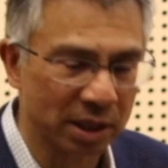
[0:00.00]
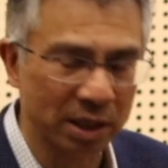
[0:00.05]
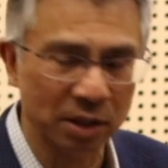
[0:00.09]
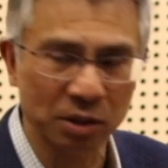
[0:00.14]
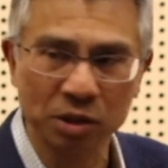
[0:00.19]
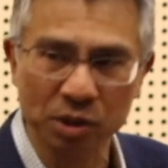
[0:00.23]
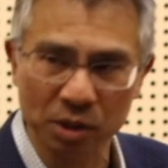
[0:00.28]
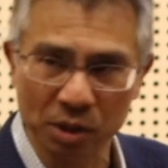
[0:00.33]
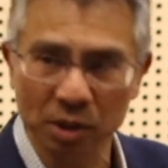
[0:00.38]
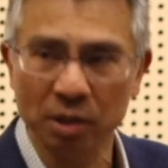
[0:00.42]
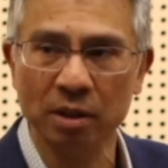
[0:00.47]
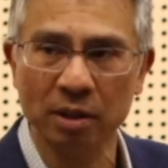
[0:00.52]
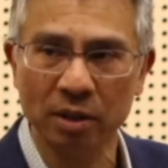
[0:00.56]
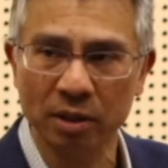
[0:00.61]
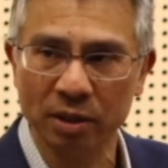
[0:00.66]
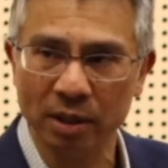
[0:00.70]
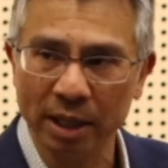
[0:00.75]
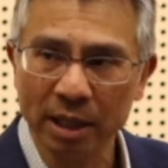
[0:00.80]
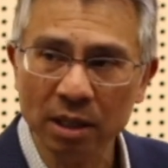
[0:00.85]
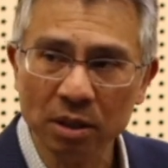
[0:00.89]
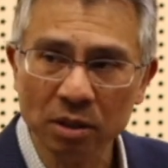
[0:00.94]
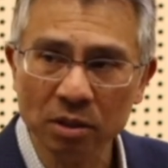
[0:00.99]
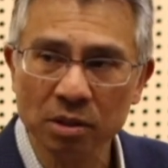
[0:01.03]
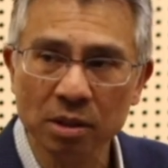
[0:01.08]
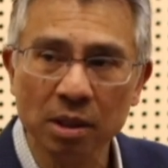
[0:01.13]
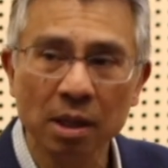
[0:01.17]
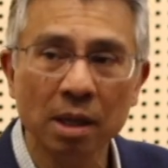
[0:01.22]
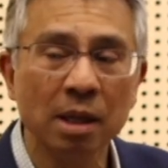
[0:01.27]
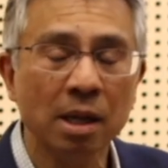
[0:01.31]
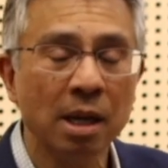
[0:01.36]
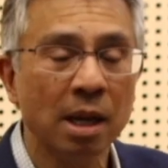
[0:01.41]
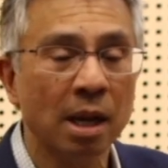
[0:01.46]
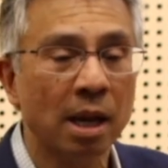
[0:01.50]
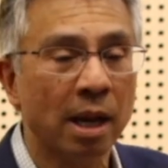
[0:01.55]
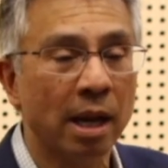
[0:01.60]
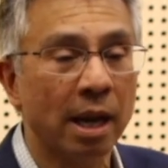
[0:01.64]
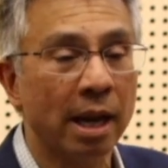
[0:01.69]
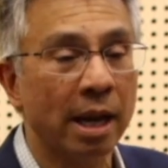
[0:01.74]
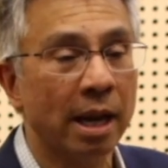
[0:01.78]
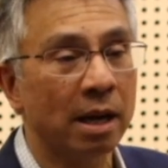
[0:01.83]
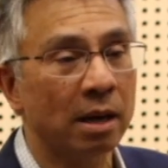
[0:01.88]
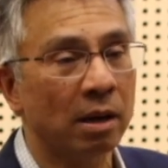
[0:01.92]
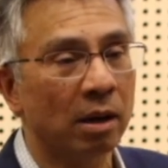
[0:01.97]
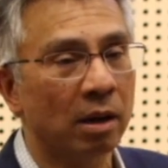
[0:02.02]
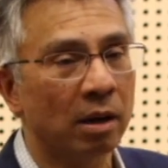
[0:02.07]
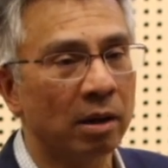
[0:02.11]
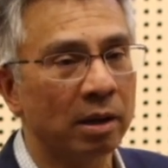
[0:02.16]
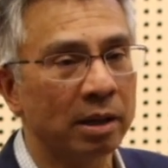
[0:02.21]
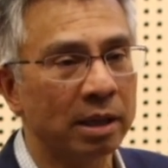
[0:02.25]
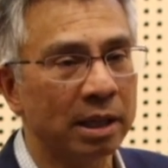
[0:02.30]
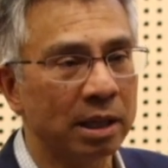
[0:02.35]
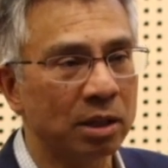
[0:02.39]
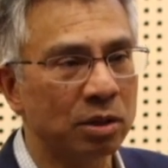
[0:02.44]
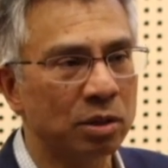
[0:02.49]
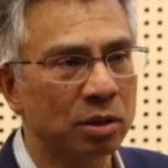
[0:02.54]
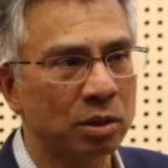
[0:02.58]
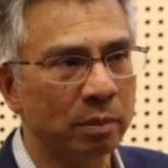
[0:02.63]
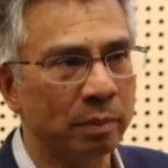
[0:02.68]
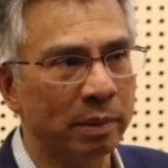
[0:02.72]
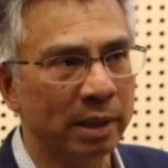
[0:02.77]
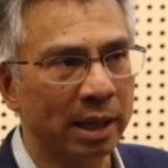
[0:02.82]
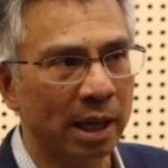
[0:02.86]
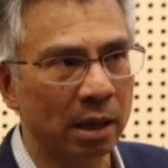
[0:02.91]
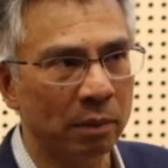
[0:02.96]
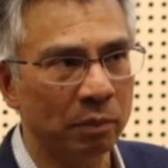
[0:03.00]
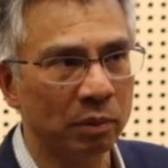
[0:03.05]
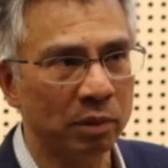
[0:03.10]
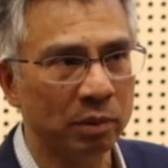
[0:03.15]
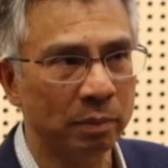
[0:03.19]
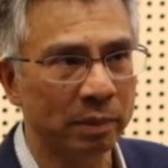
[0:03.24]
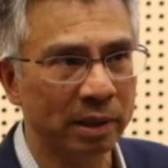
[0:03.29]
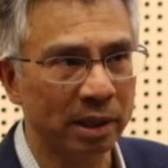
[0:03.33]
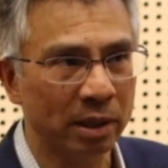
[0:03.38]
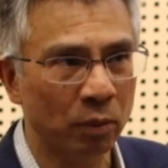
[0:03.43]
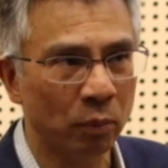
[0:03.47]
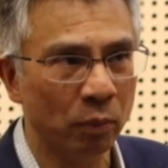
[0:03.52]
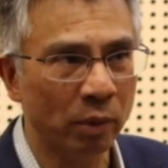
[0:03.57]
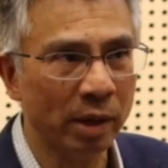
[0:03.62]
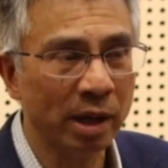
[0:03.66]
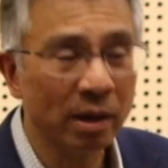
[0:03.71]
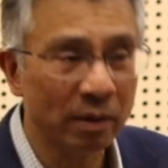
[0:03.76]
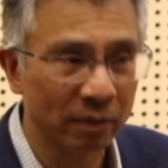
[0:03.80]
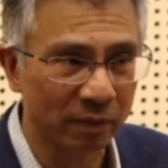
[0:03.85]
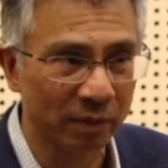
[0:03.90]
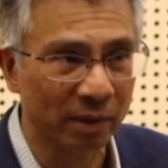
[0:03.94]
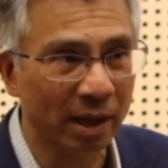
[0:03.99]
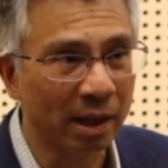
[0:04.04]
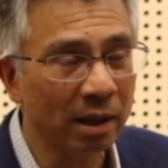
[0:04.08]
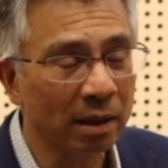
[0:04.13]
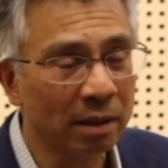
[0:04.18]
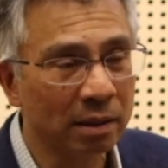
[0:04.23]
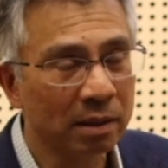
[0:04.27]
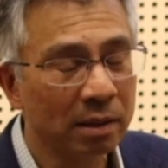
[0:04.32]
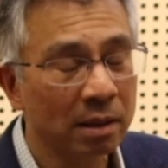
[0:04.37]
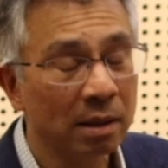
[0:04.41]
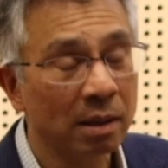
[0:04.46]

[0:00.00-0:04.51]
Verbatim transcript: in certain things. And I need to be able to be aware of that